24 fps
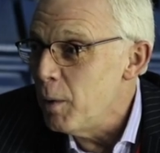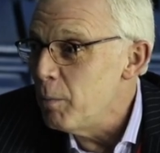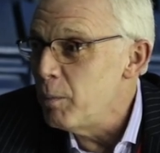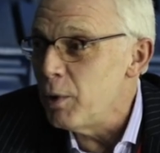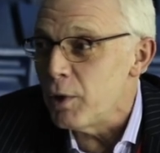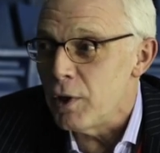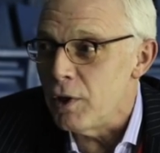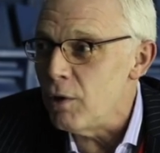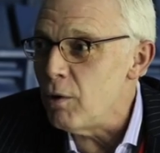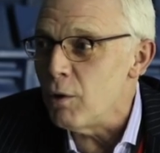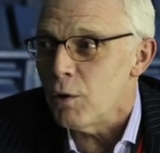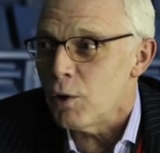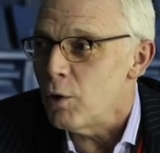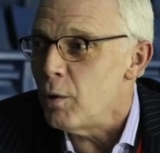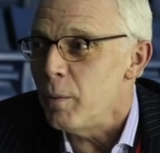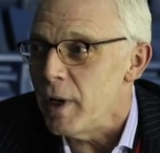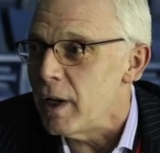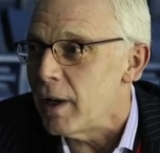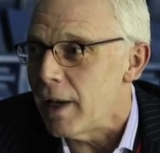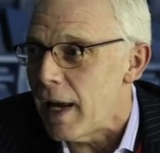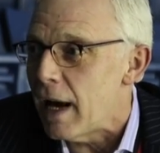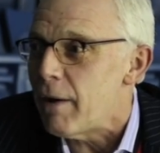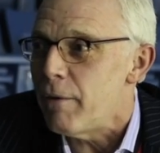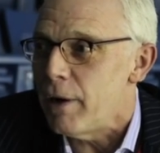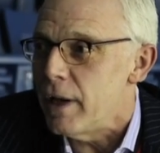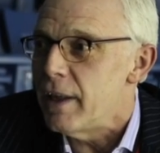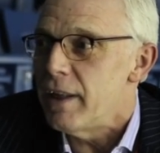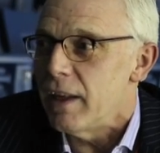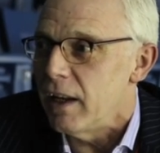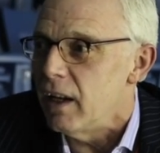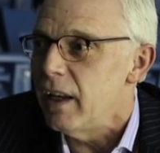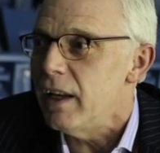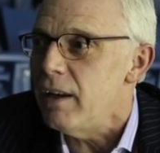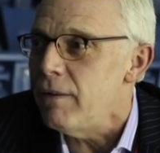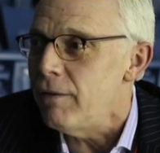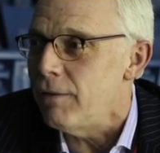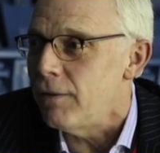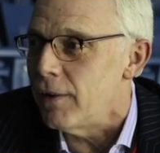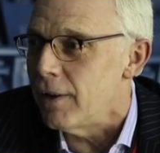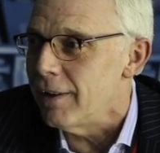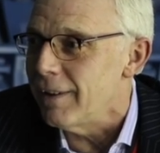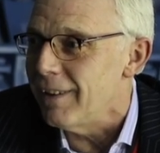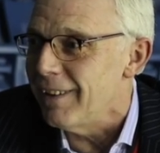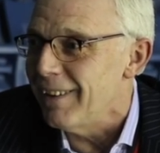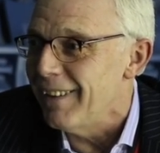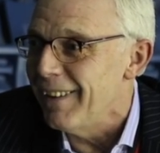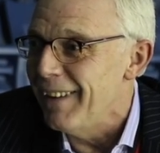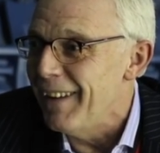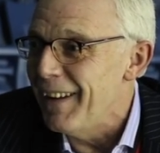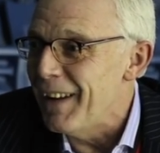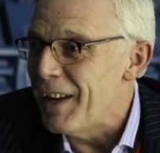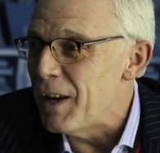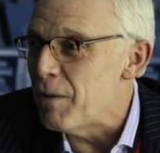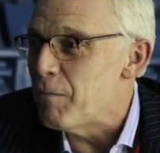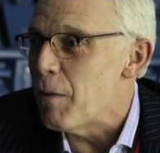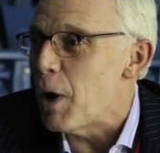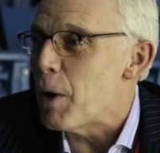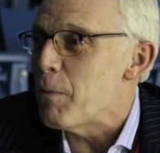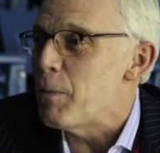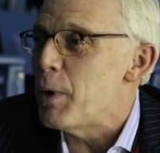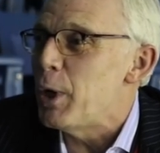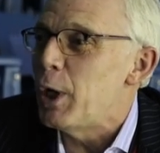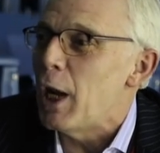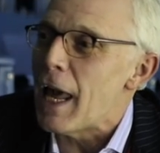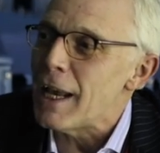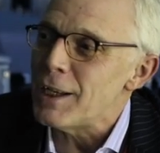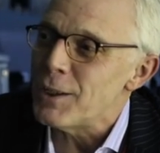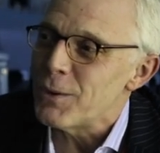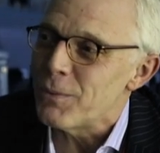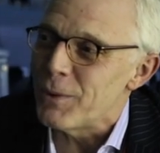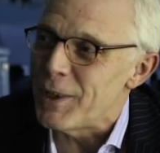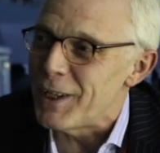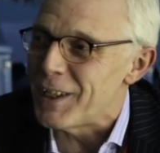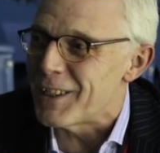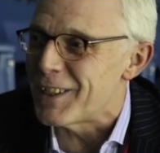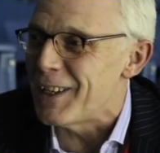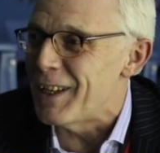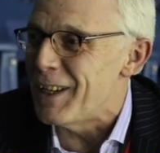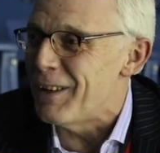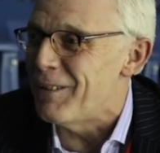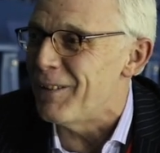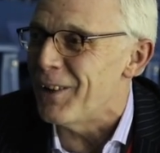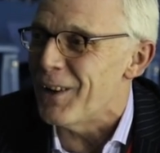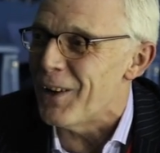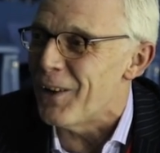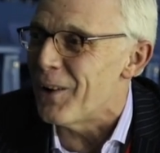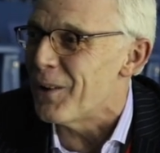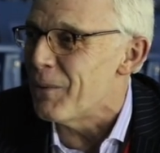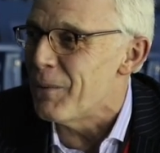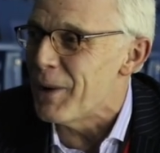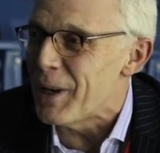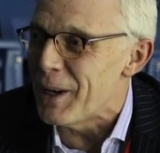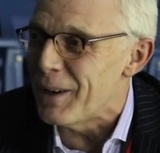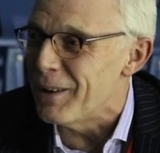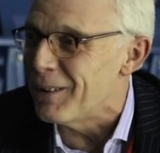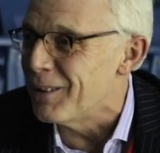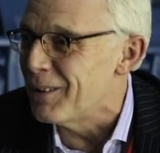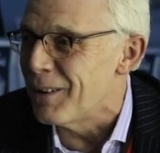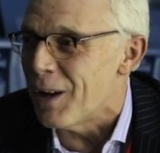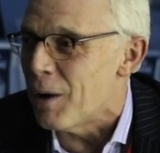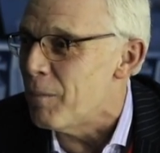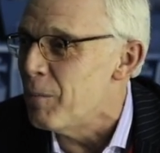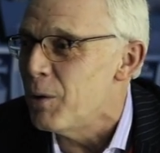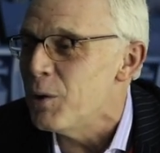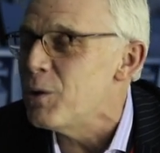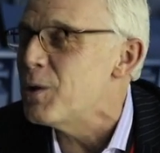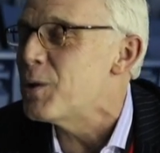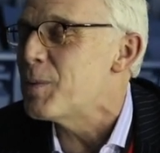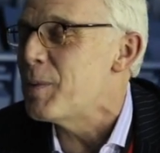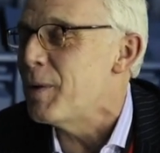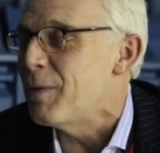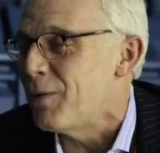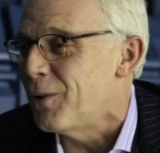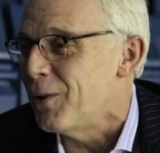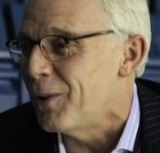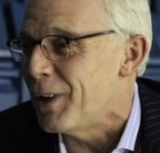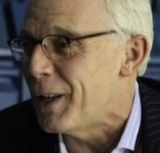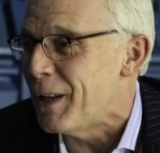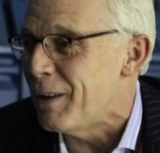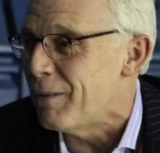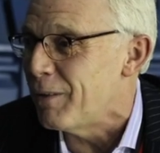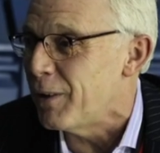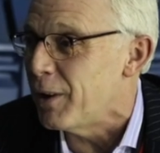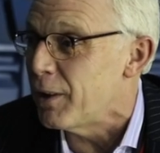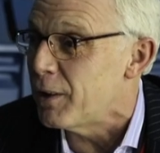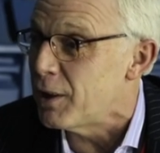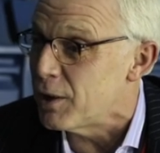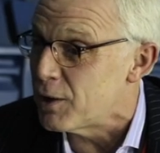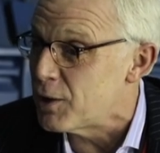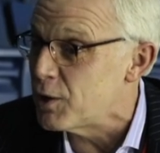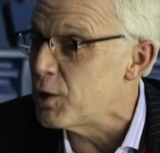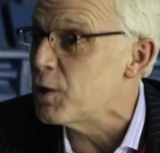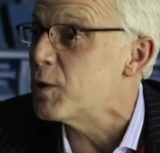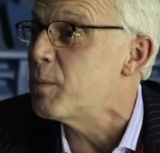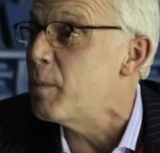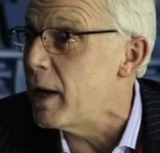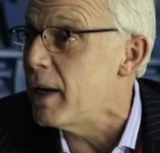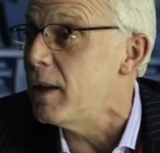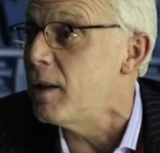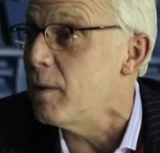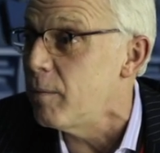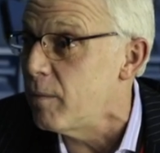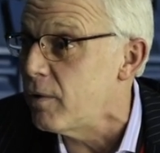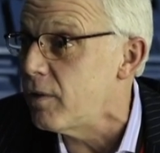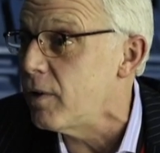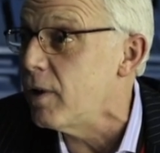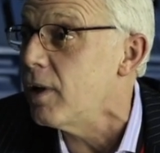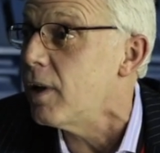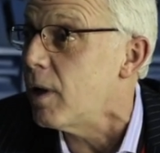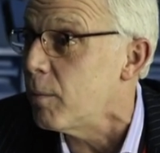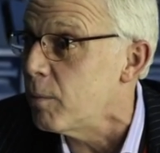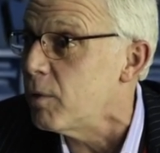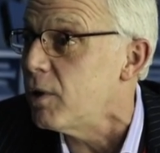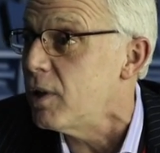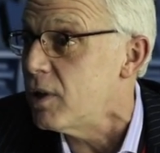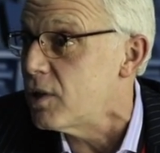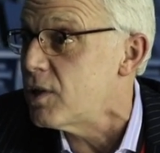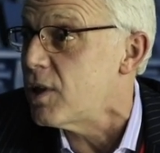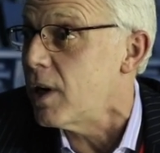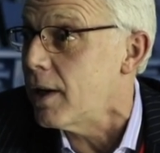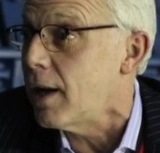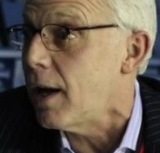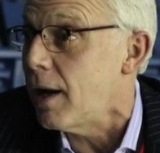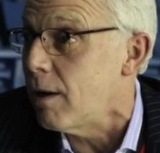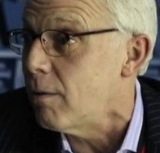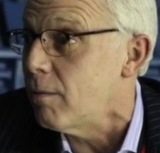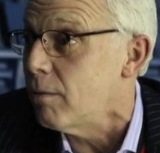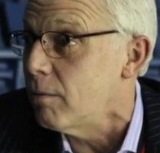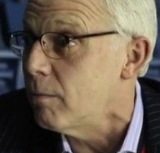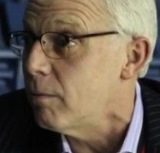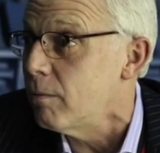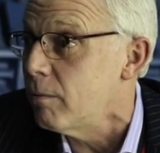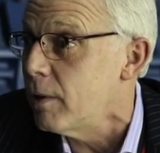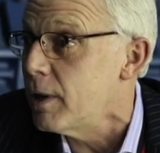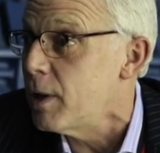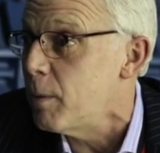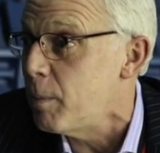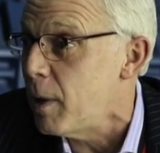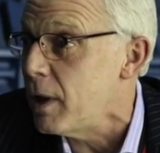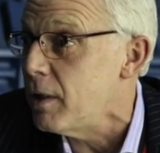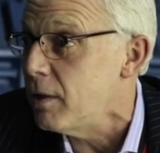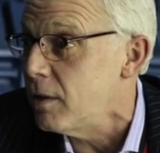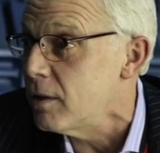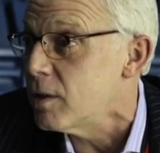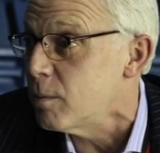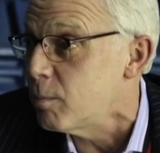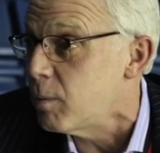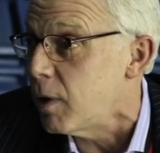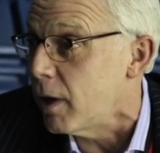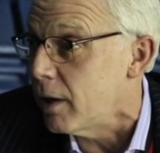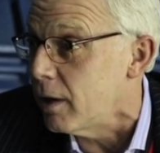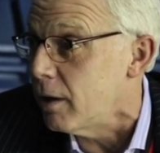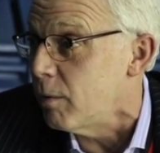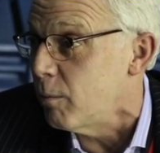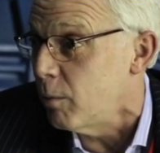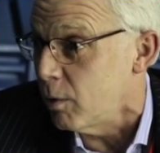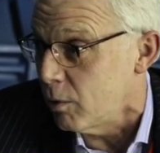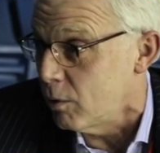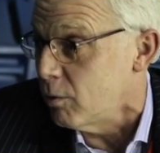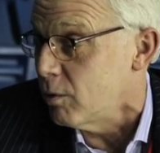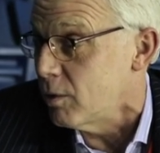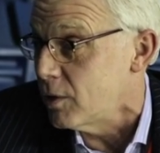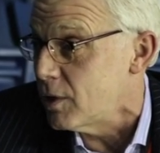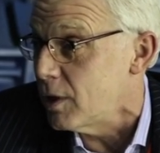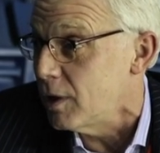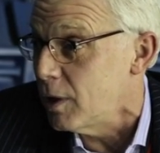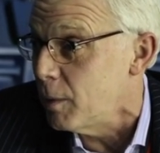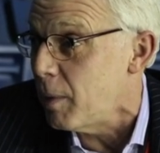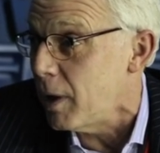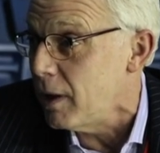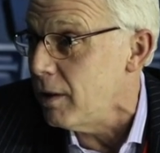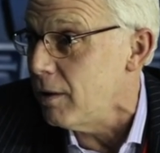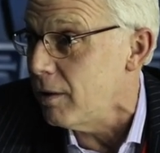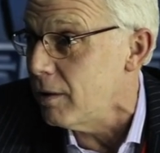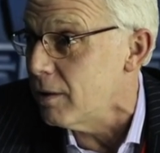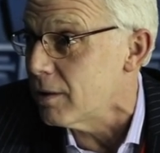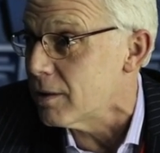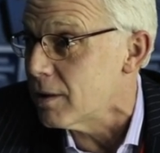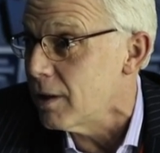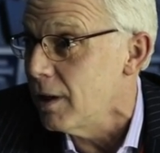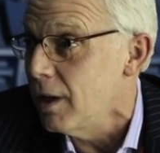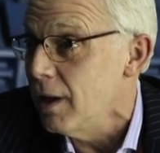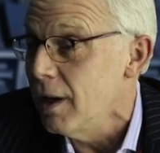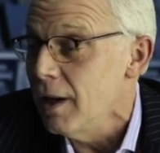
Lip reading: But they don't come in carrying the leaflet. It might be last week's leaflet or a month before leaflet that's just made them think, I'm going to check out when the Panthers are playing and we'll go and see the Panthers.